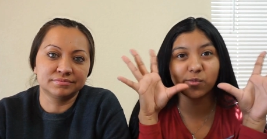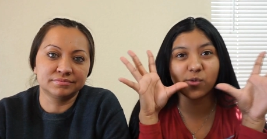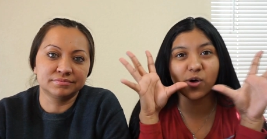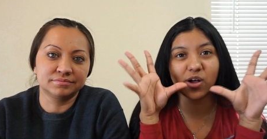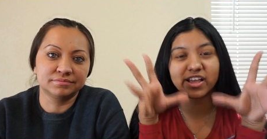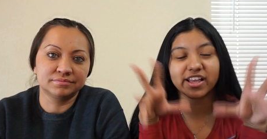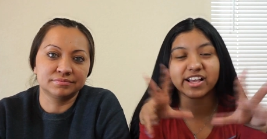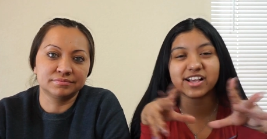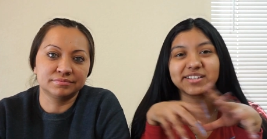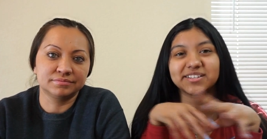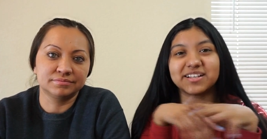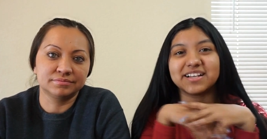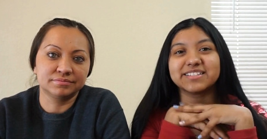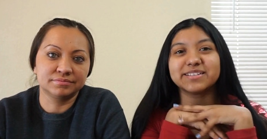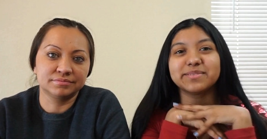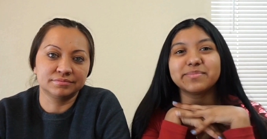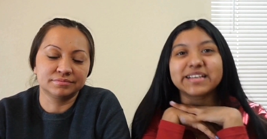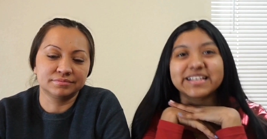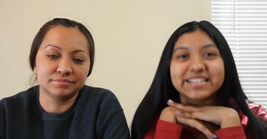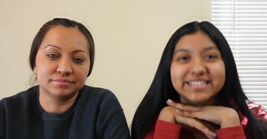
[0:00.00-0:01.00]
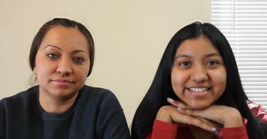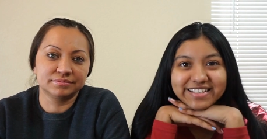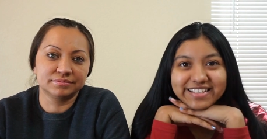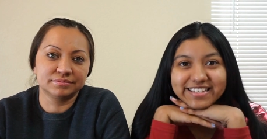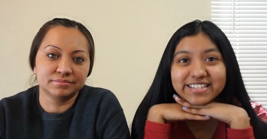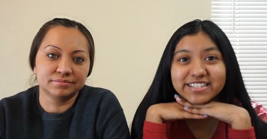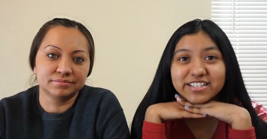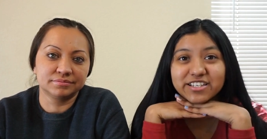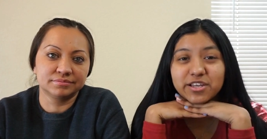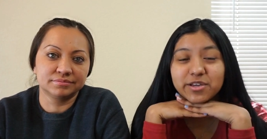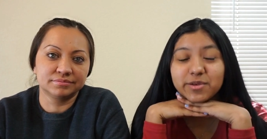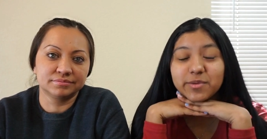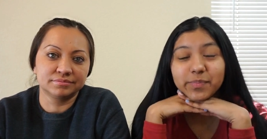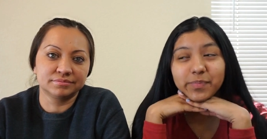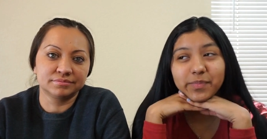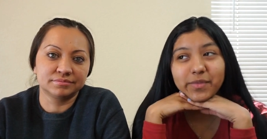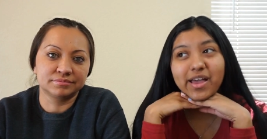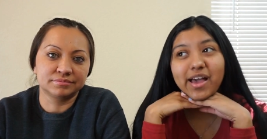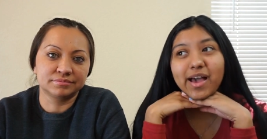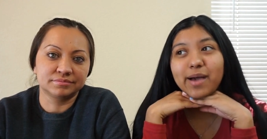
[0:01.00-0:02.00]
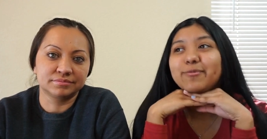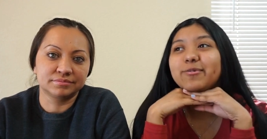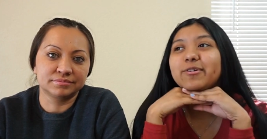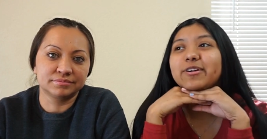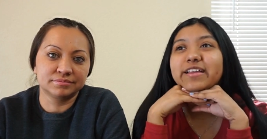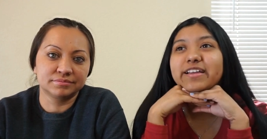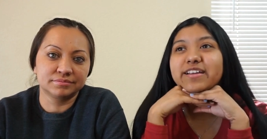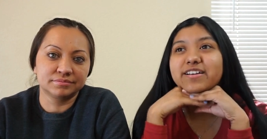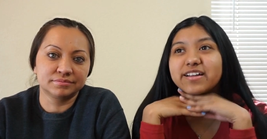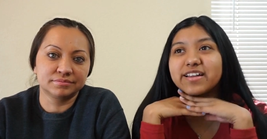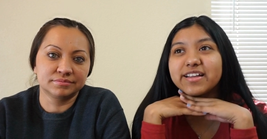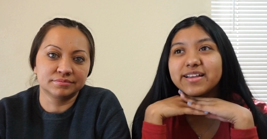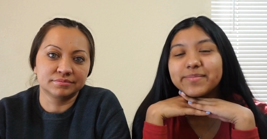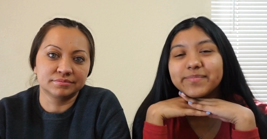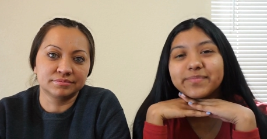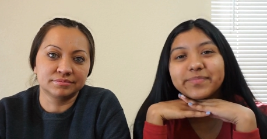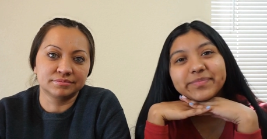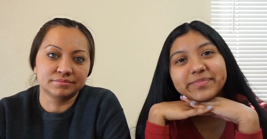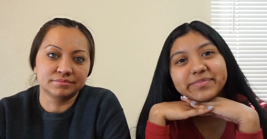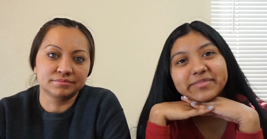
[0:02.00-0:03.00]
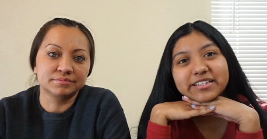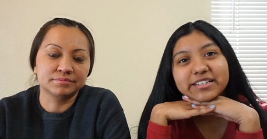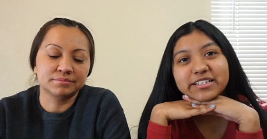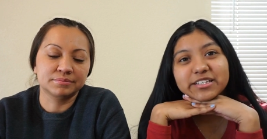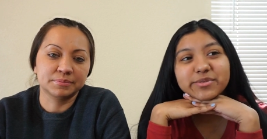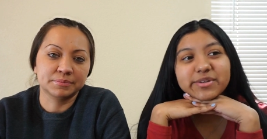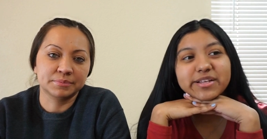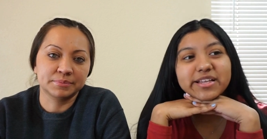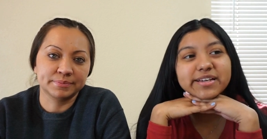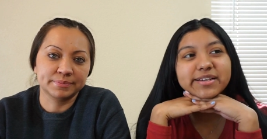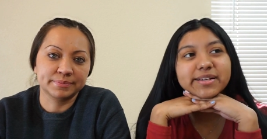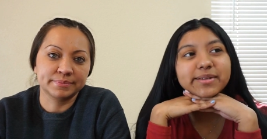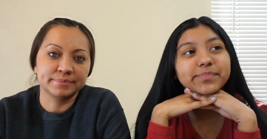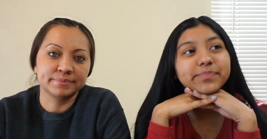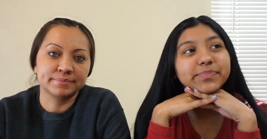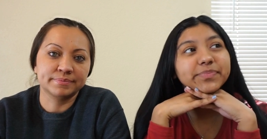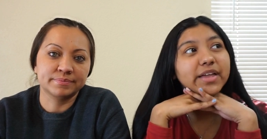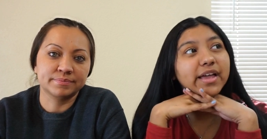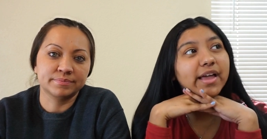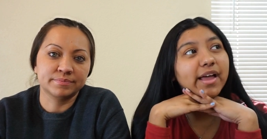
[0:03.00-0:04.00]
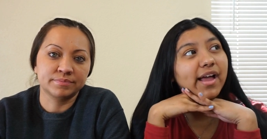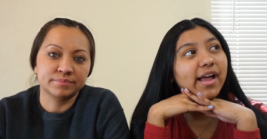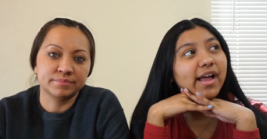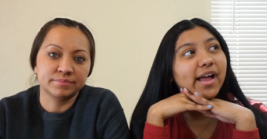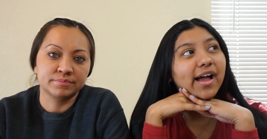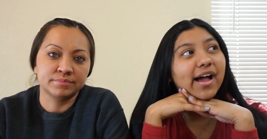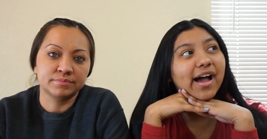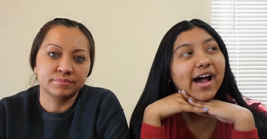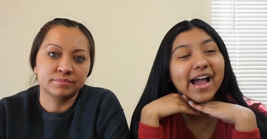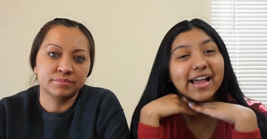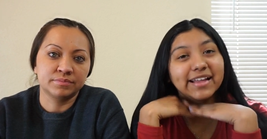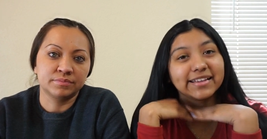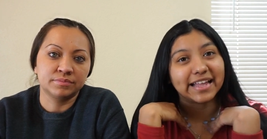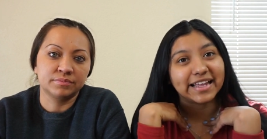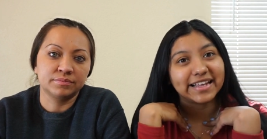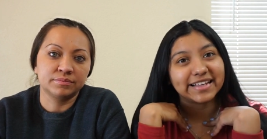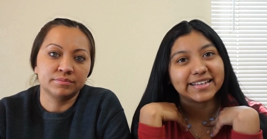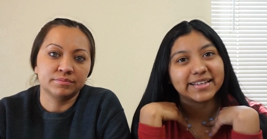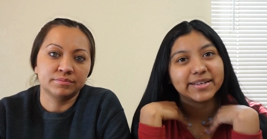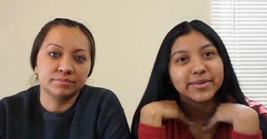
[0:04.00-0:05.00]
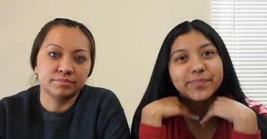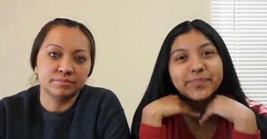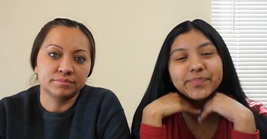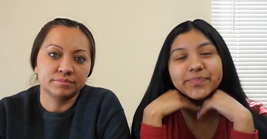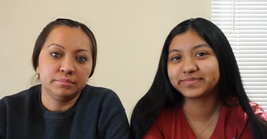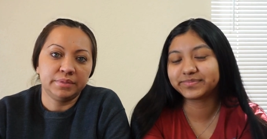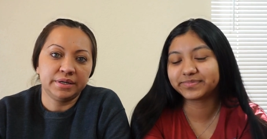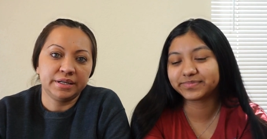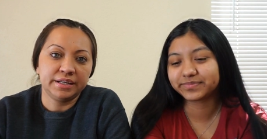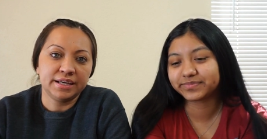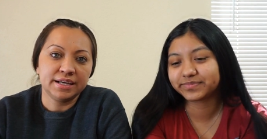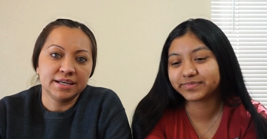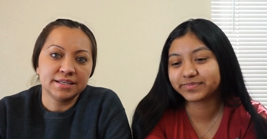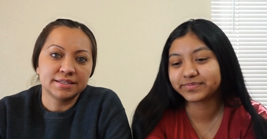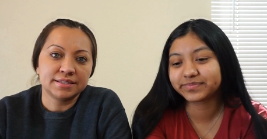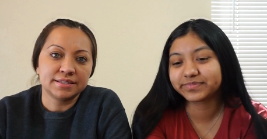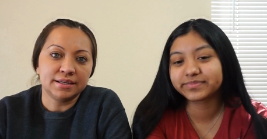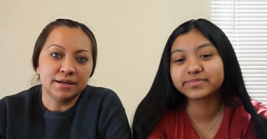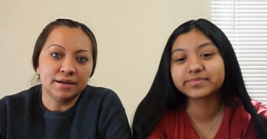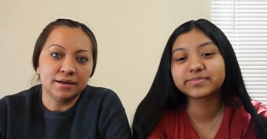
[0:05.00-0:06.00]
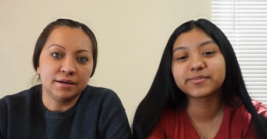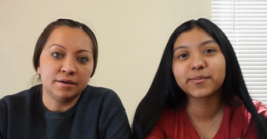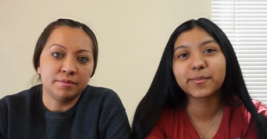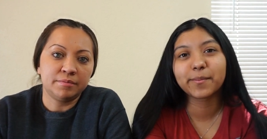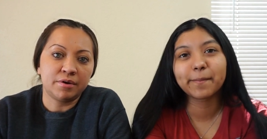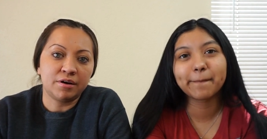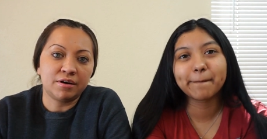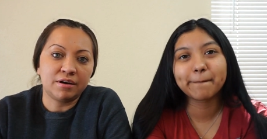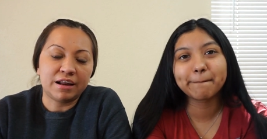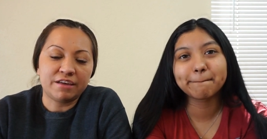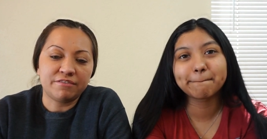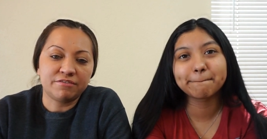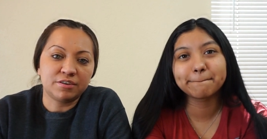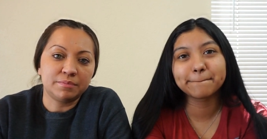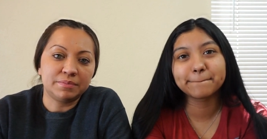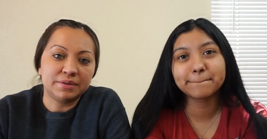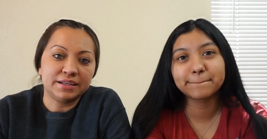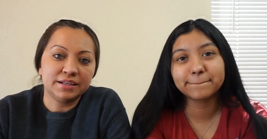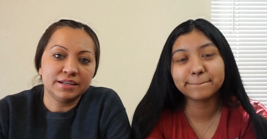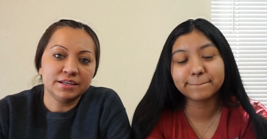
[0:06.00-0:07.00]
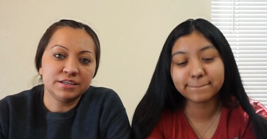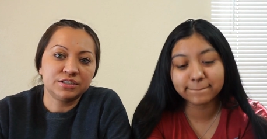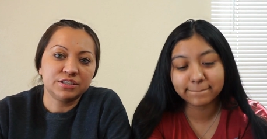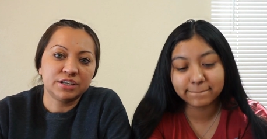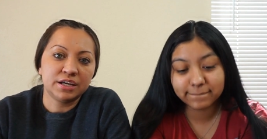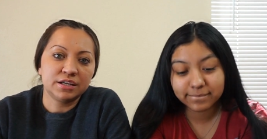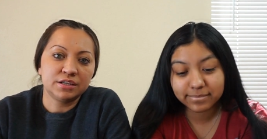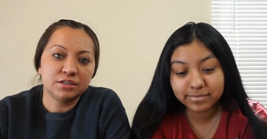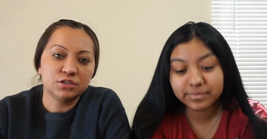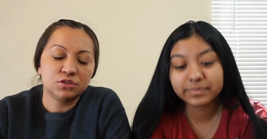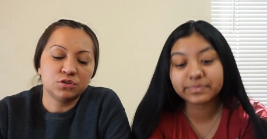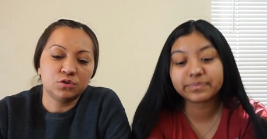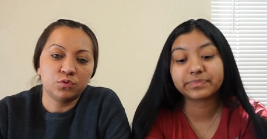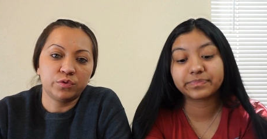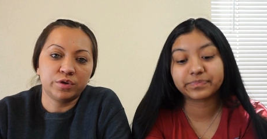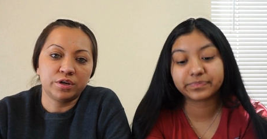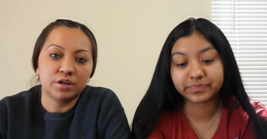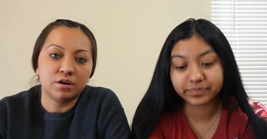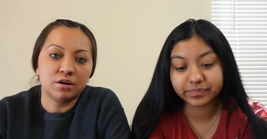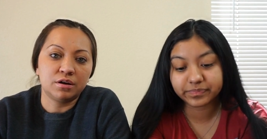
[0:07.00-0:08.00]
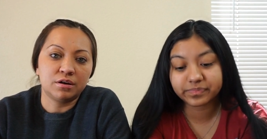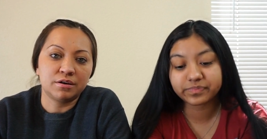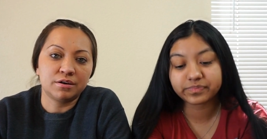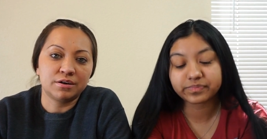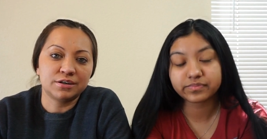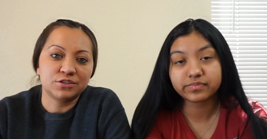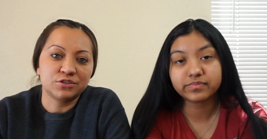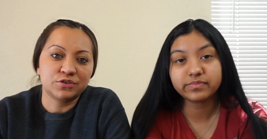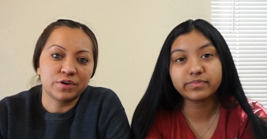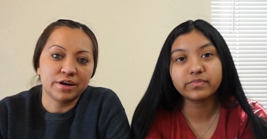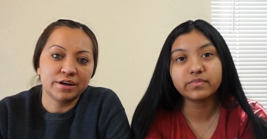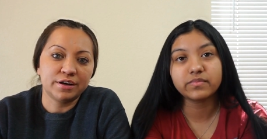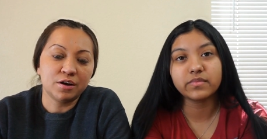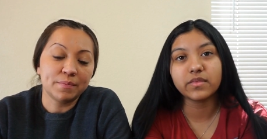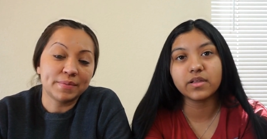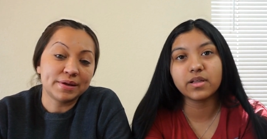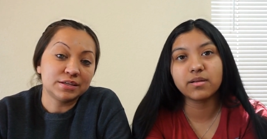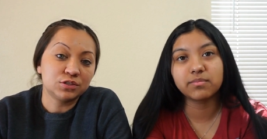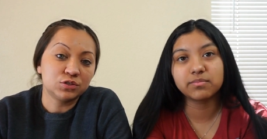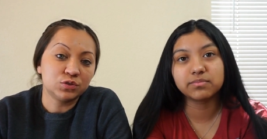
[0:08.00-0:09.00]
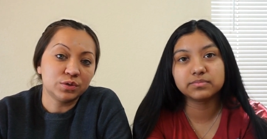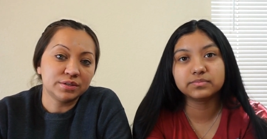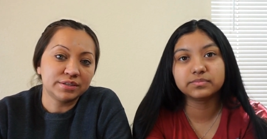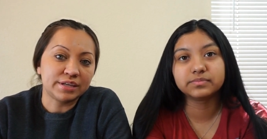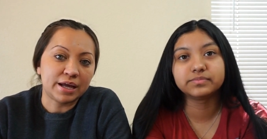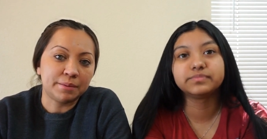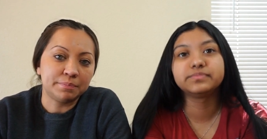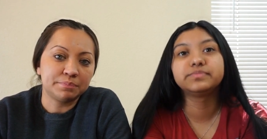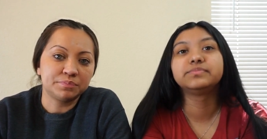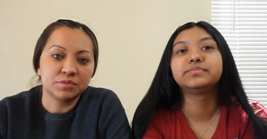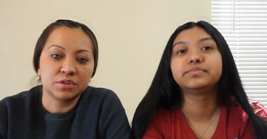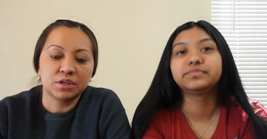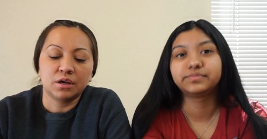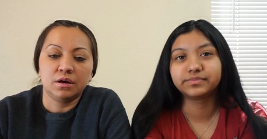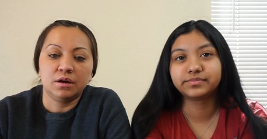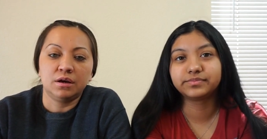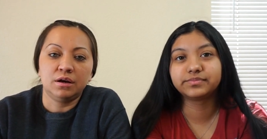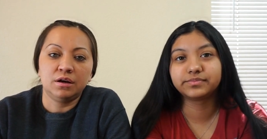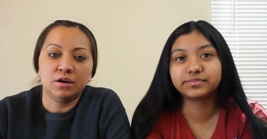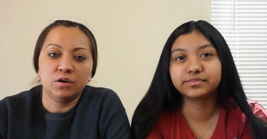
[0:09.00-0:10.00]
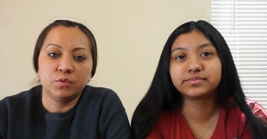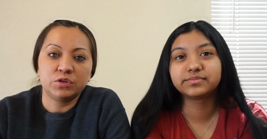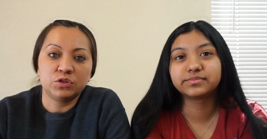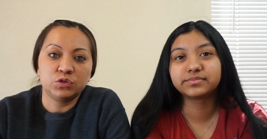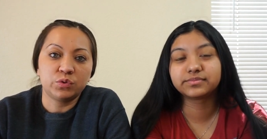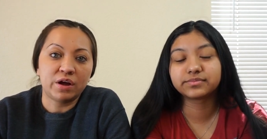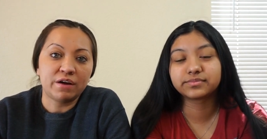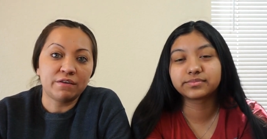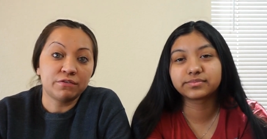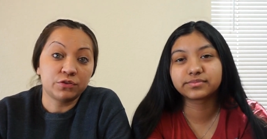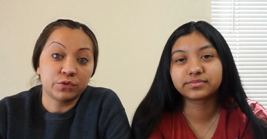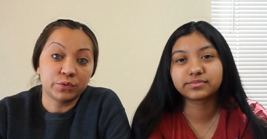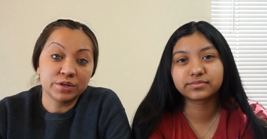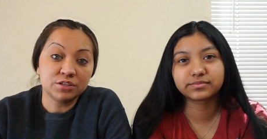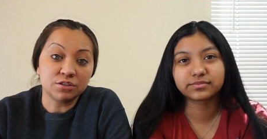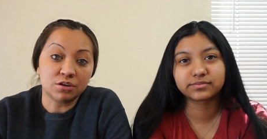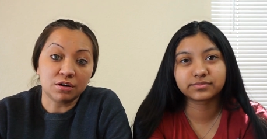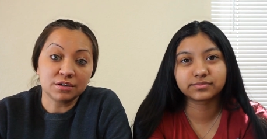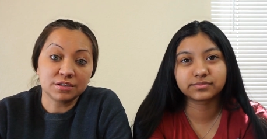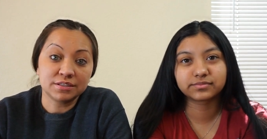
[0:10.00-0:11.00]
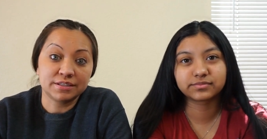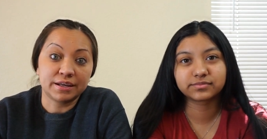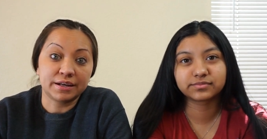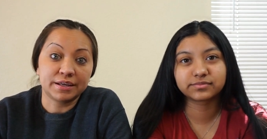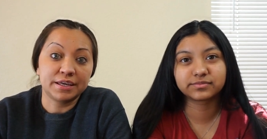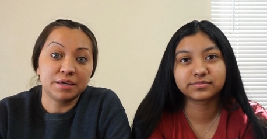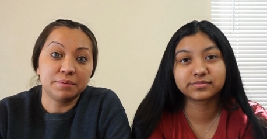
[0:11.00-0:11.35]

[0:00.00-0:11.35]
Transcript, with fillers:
Speaker 1: walk-in closet, because it's cute? I'm working on it. It looks really good. I like it. But
Speaker 2: yes, our life completely changed, so we are trying our best to adapt. We do have 3 dogs that